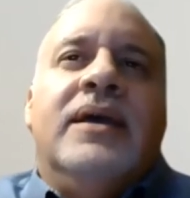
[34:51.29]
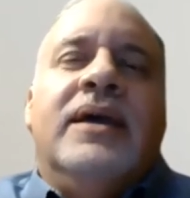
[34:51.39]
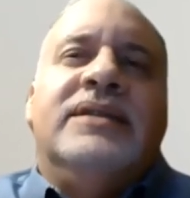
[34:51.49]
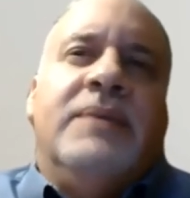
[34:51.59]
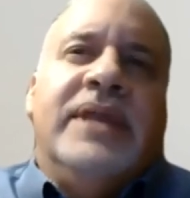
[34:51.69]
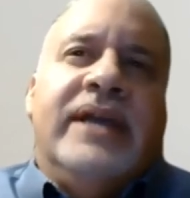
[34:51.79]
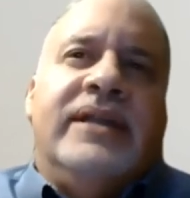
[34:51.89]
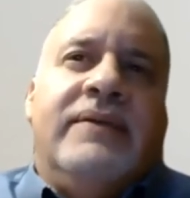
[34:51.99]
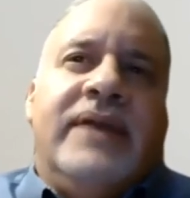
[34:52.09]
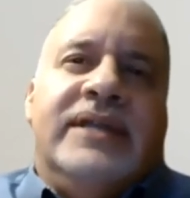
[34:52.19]
in some of the
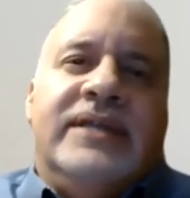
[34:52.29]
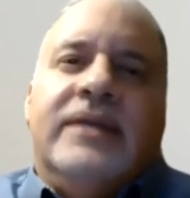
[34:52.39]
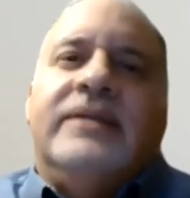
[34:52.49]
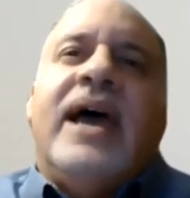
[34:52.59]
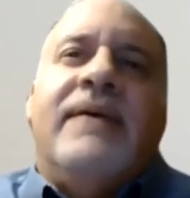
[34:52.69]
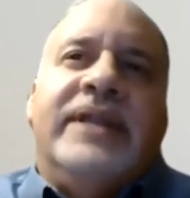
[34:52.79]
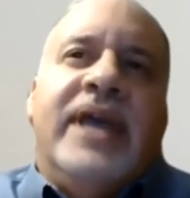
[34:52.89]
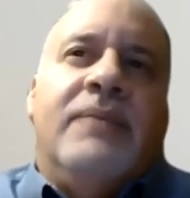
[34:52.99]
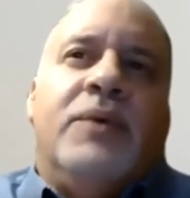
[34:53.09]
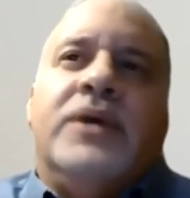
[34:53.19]
activities, either to have a
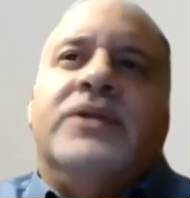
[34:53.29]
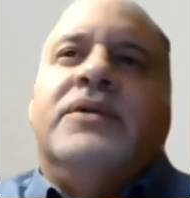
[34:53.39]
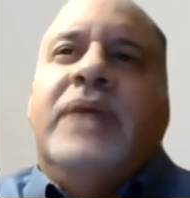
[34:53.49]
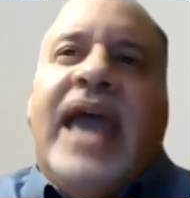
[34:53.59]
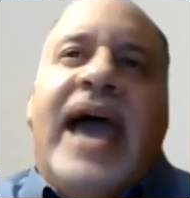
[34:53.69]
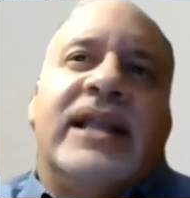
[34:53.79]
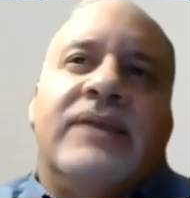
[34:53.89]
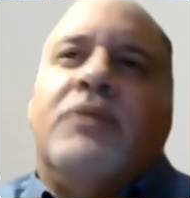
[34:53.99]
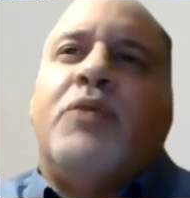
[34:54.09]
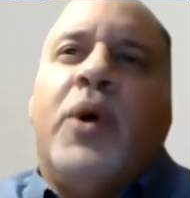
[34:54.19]
table or to be
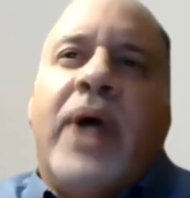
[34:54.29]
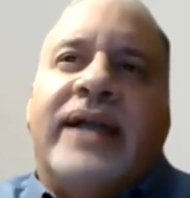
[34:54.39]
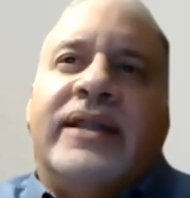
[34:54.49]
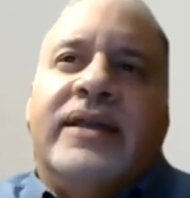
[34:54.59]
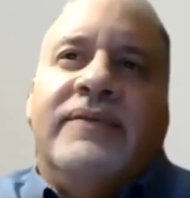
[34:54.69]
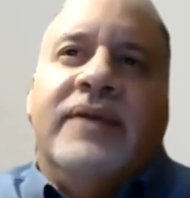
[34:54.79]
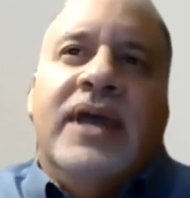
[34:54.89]
active or proactive